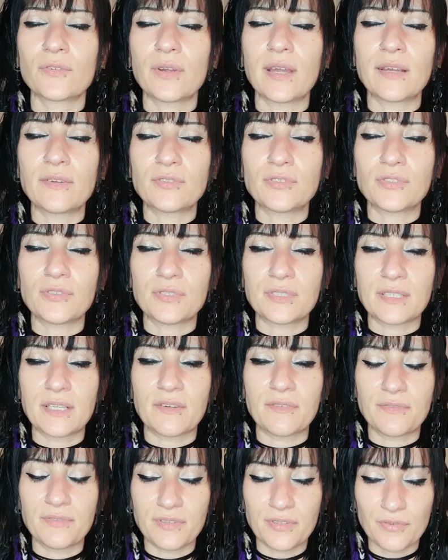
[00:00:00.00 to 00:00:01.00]
Ground
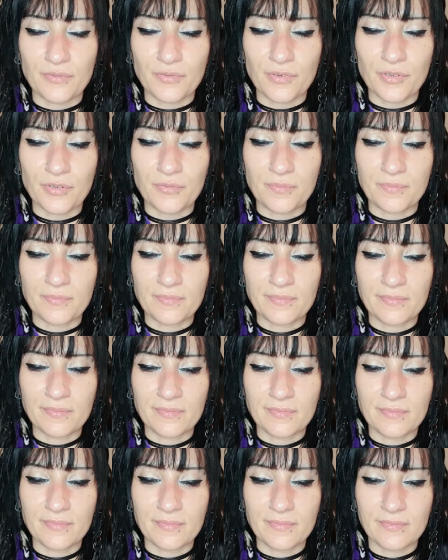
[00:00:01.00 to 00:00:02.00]
yourself in the room,
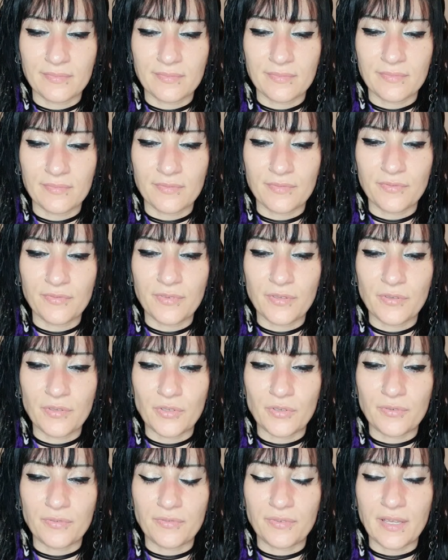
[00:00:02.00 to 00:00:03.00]
feel
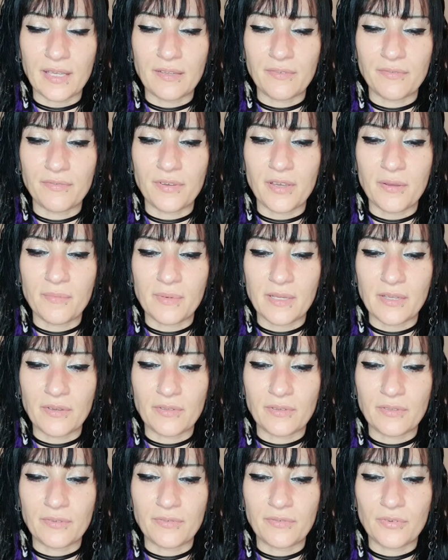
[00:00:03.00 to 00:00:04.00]
your feet firmly
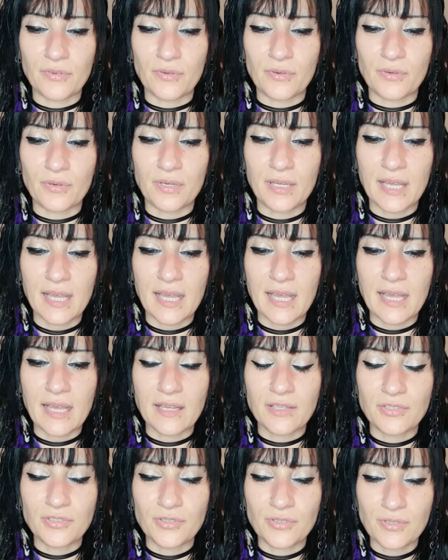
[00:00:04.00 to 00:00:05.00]
on the floor,
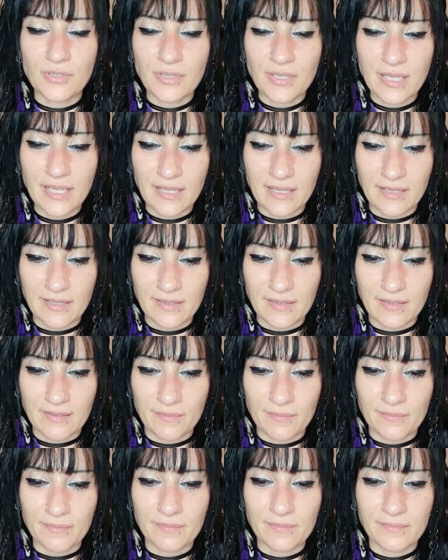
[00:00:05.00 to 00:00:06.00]
and you're looking at
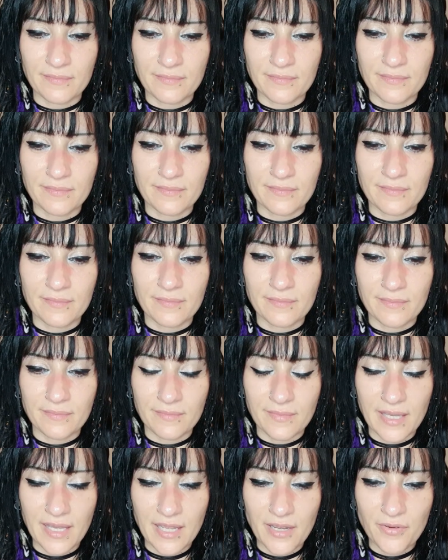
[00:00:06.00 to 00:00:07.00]
them,
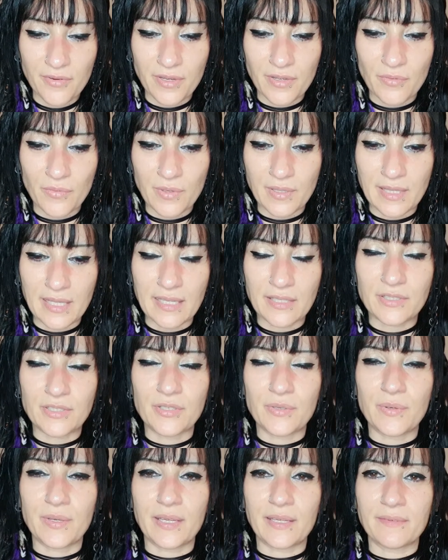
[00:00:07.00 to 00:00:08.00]
hearing what they're
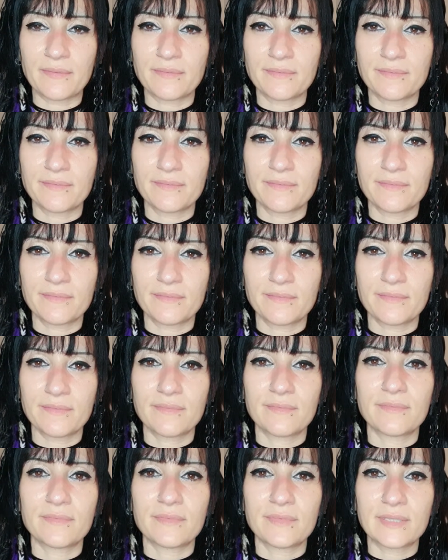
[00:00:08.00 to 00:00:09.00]
doing,
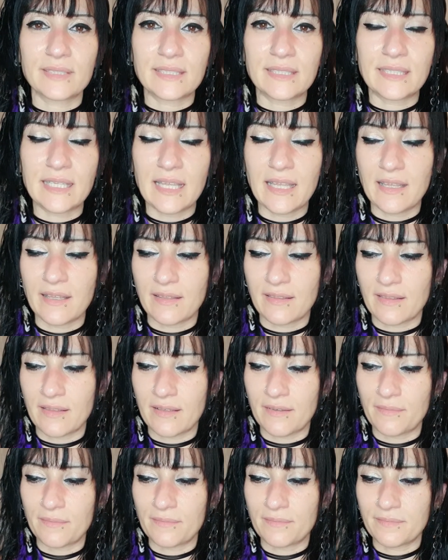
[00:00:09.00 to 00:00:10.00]
seeing
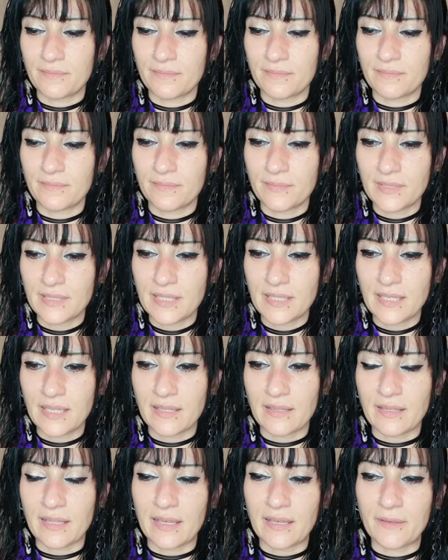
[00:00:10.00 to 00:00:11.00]
them,
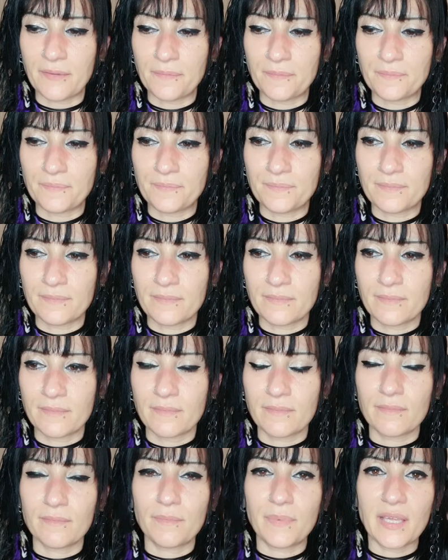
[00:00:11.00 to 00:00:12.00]
sitting there,
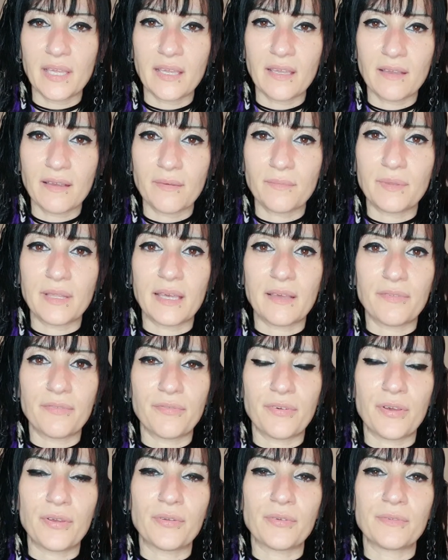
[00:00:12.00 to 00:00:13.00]
picking up their
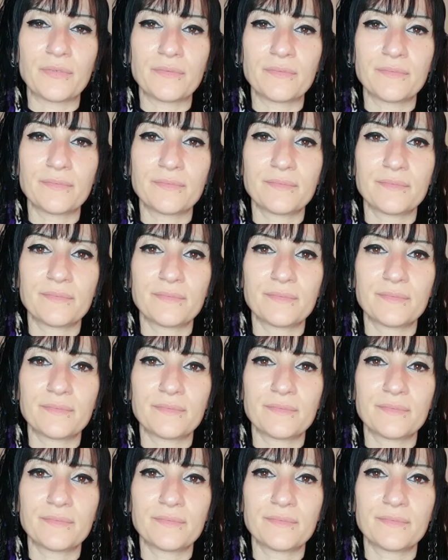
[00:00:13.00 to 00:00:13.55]
phone.